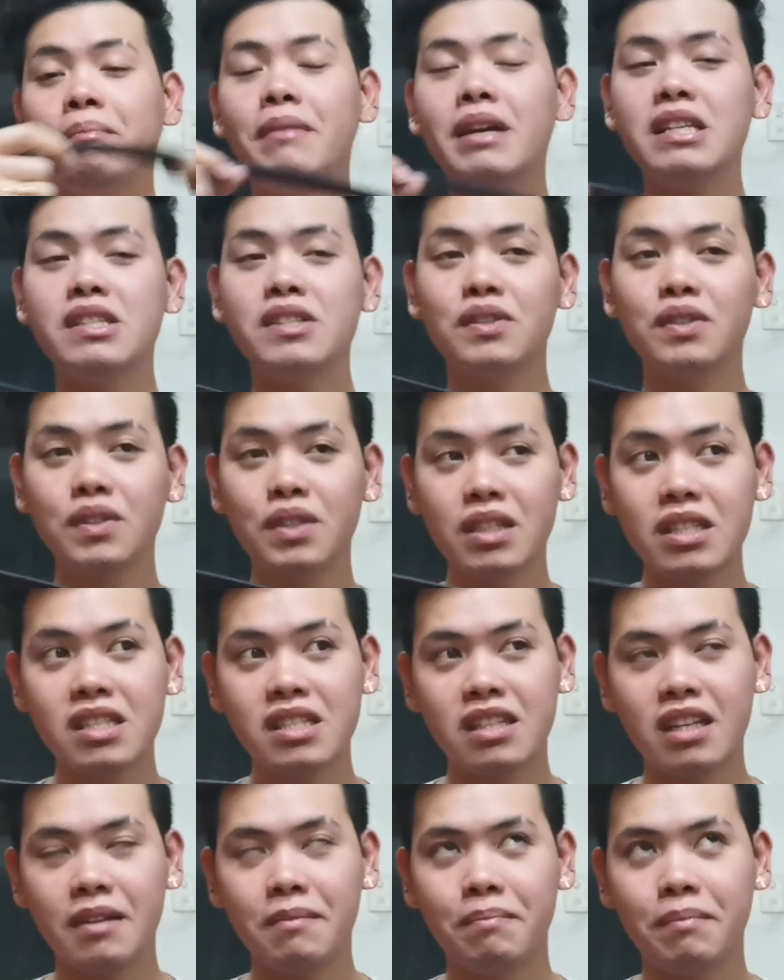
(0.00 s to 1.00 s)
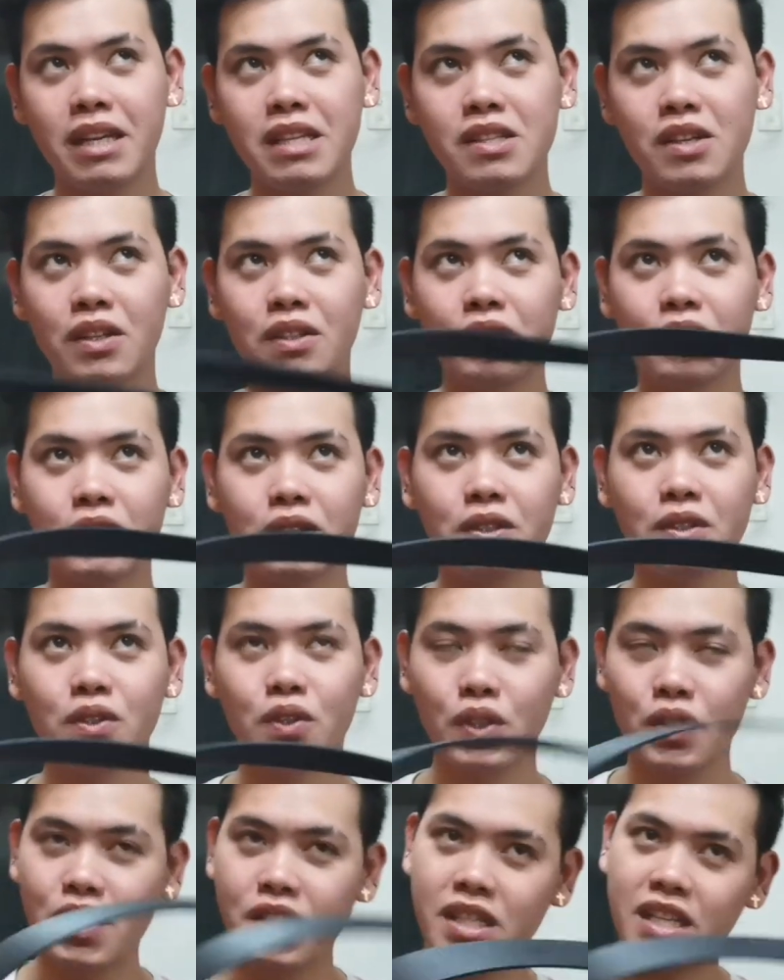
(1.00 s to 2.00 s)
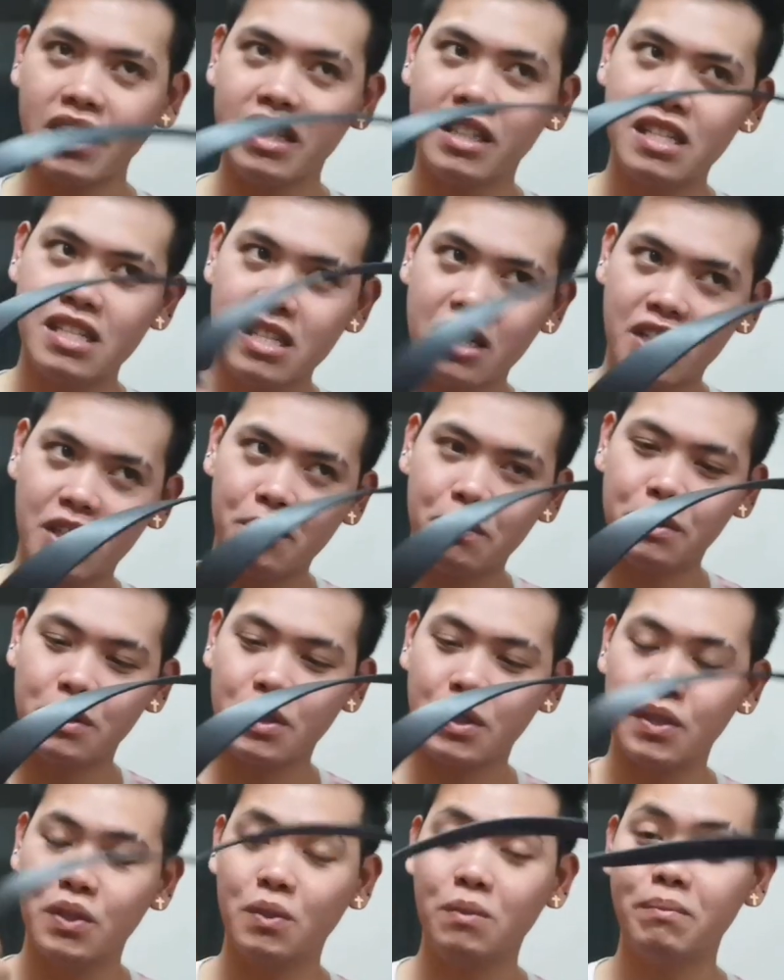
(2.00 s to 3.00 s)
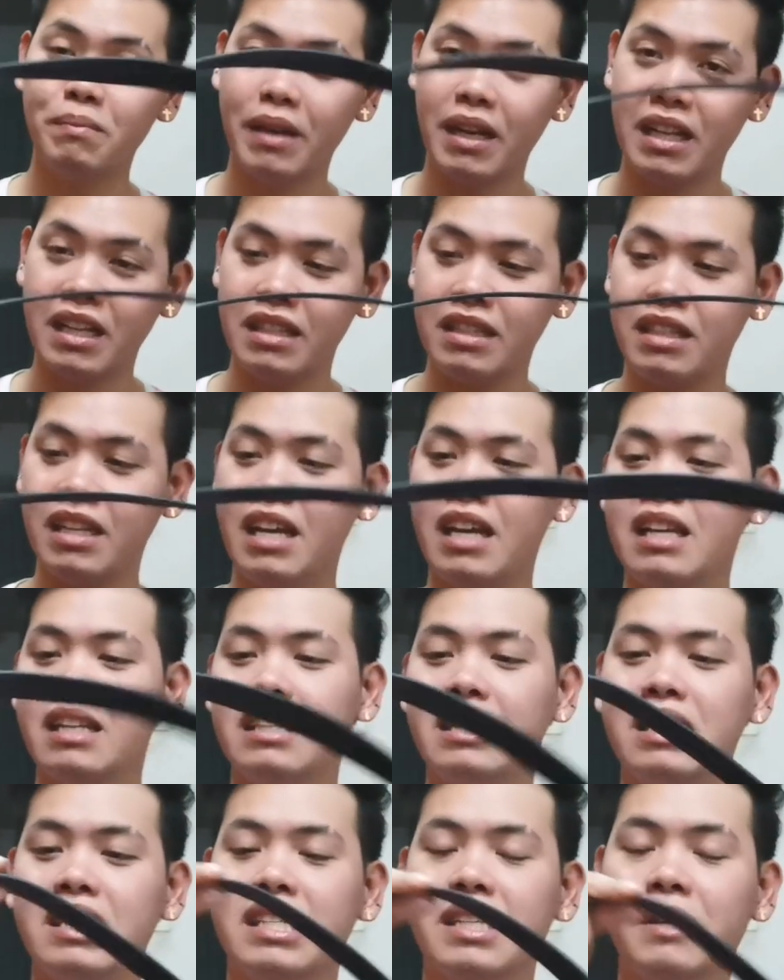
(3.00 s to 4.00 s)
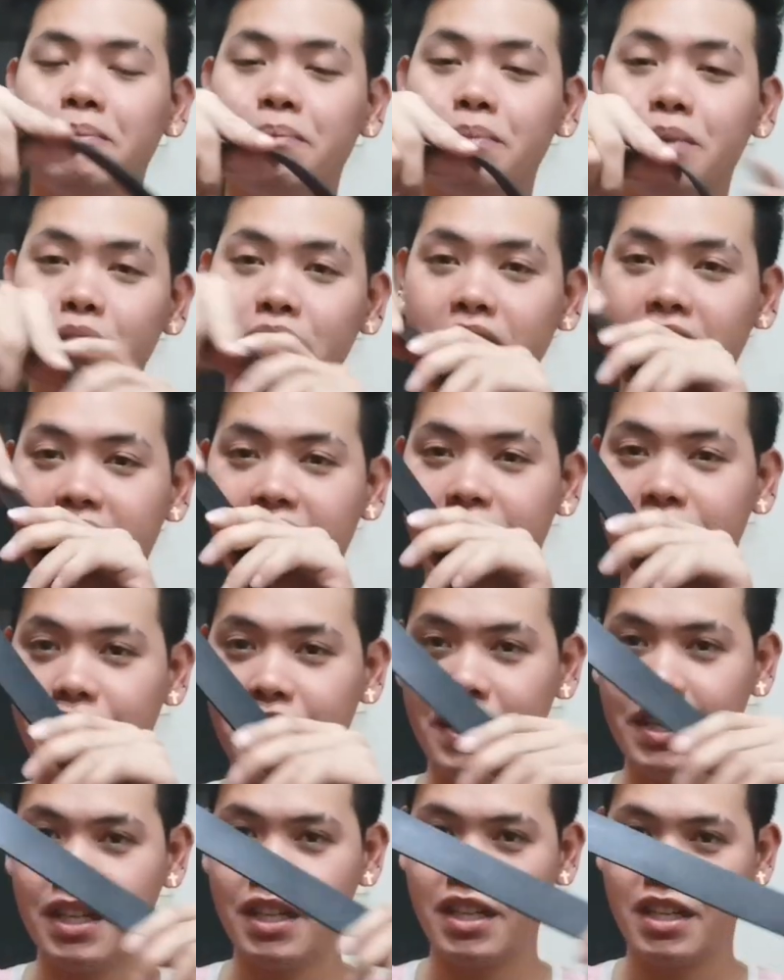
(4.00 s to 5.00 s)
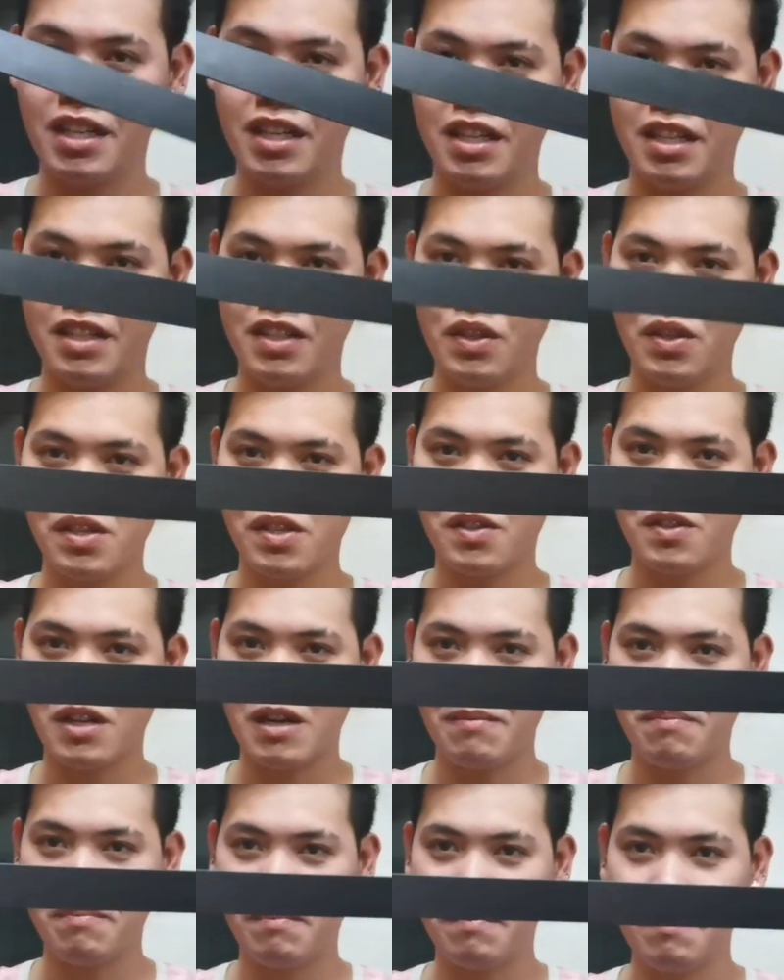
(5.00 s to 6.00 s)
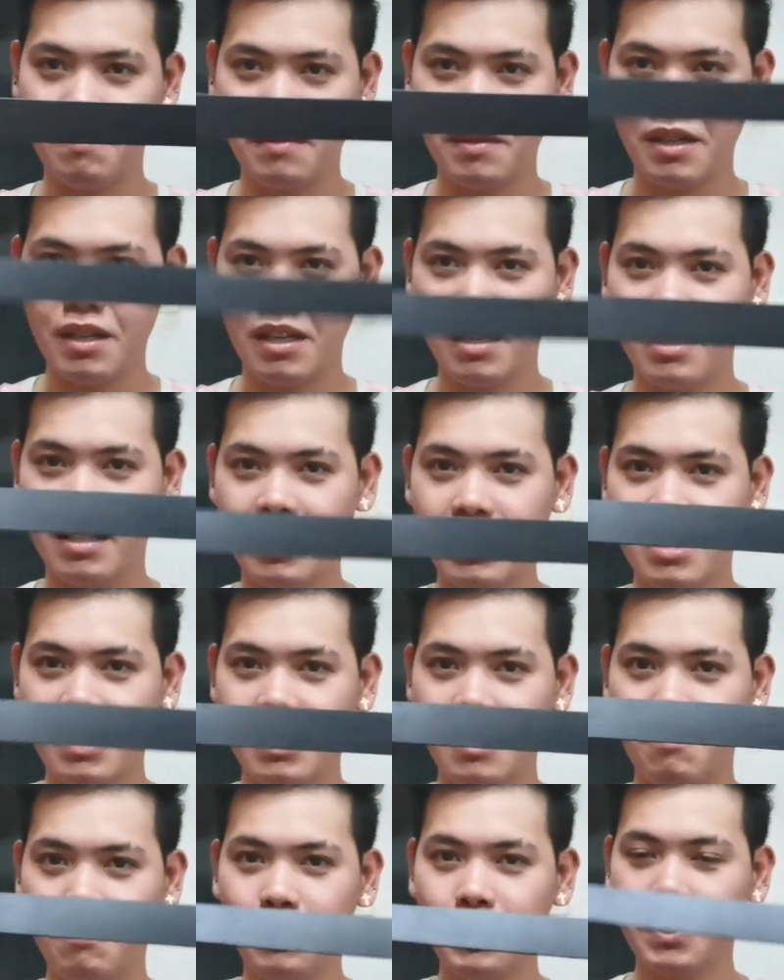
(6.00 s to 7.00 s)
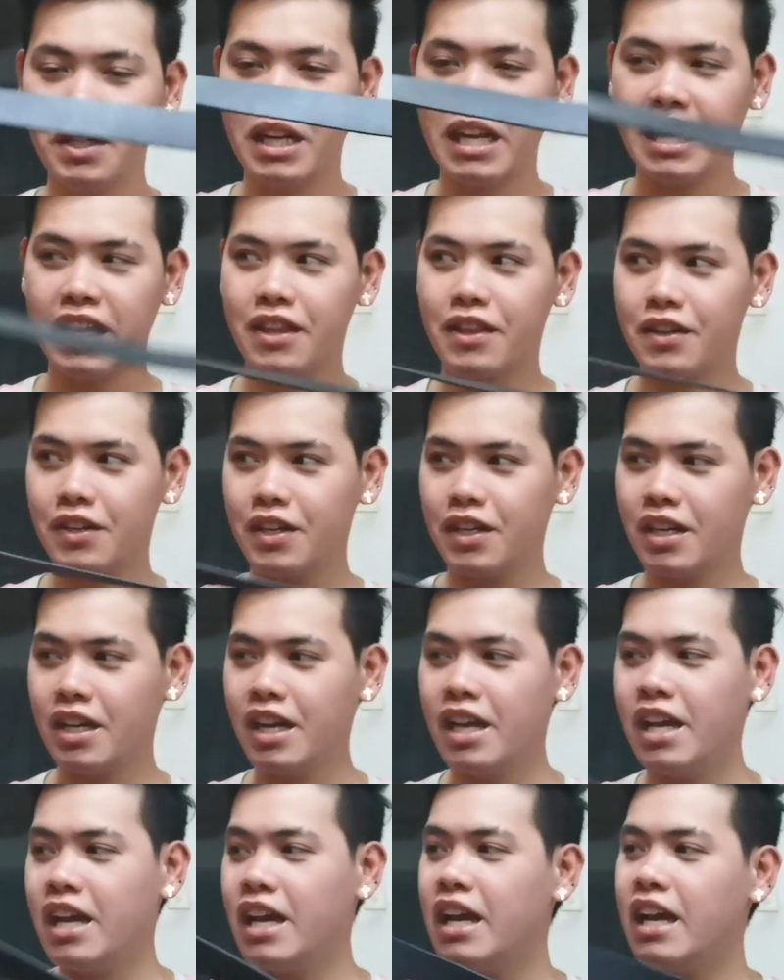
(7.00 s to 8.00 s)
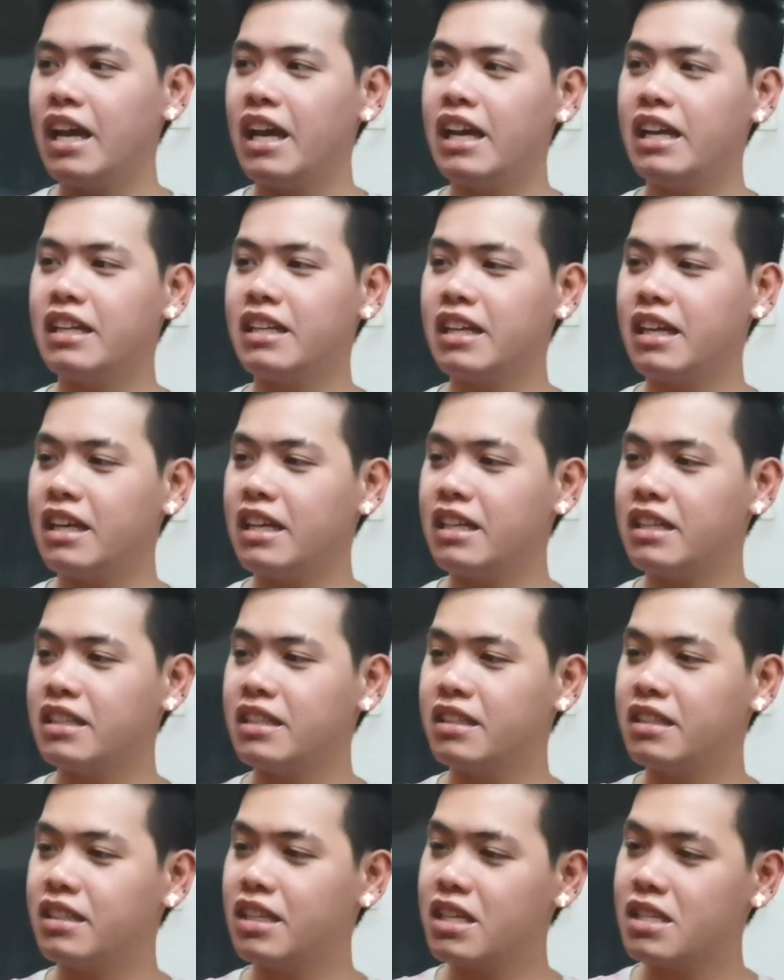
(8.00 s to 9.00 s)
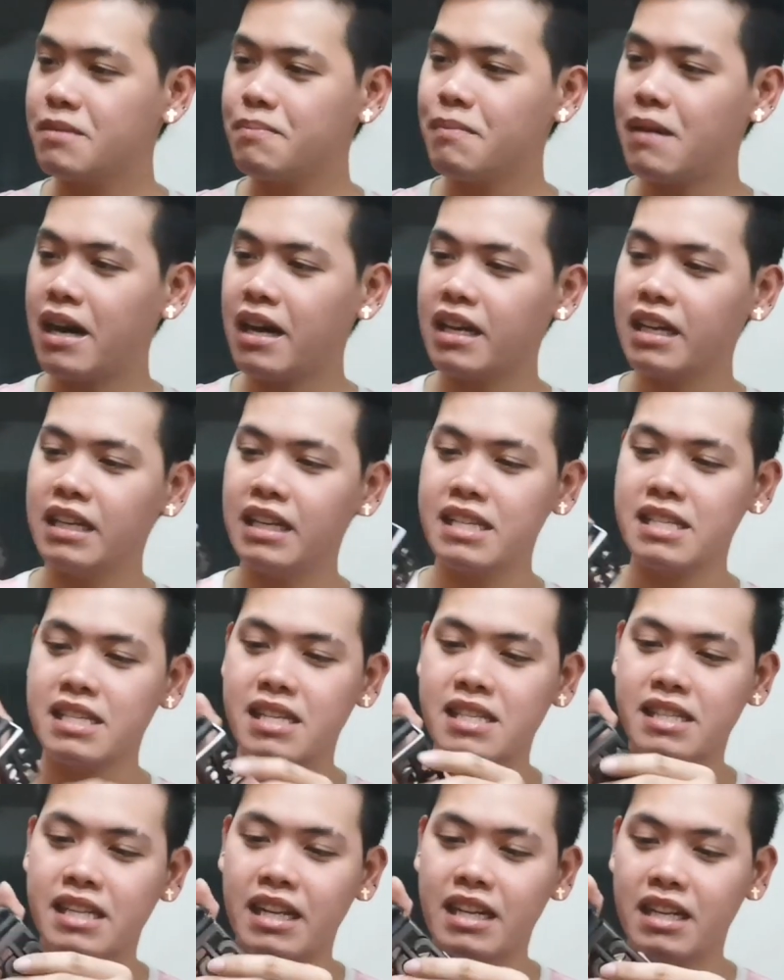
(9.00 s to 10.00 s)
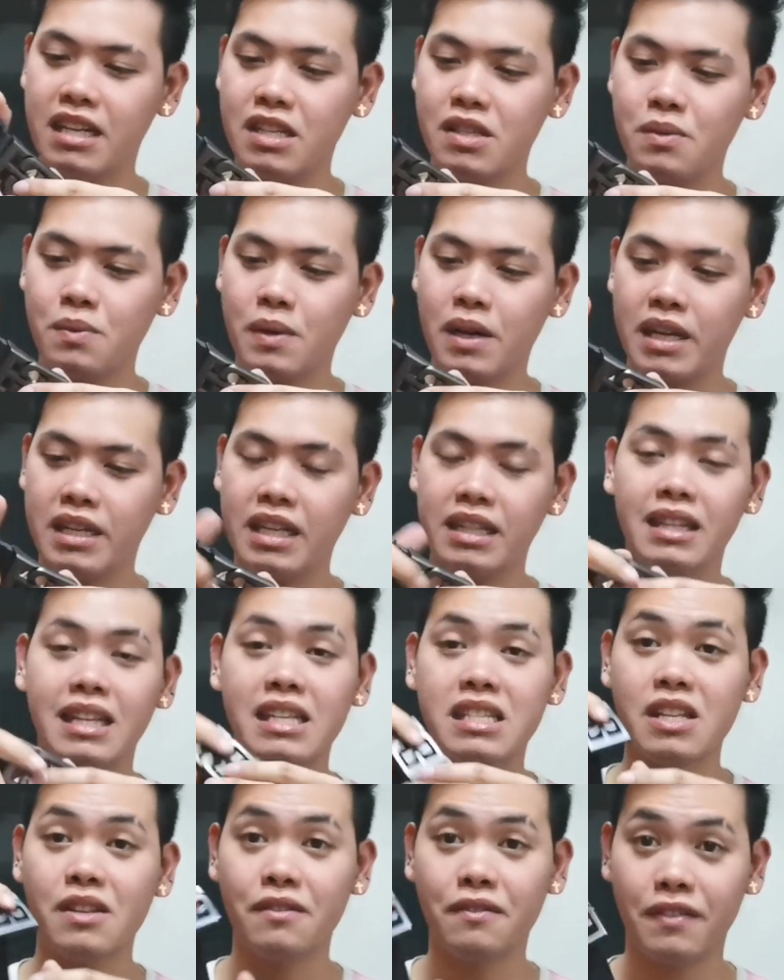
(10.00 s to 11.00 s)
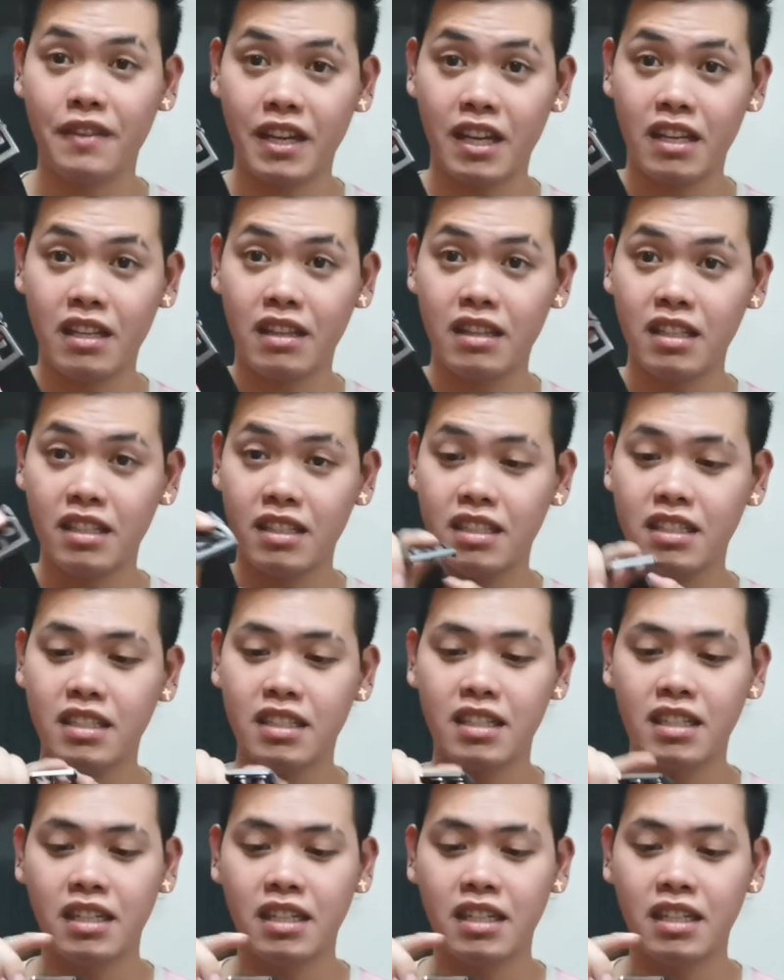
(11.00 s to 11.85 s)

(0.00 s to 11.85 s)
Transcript: Based on dun sa description ng belt, this is a pure leather, yung strap. This is a pure leather. And then, this buckle is a stainless one. It doesn't fade.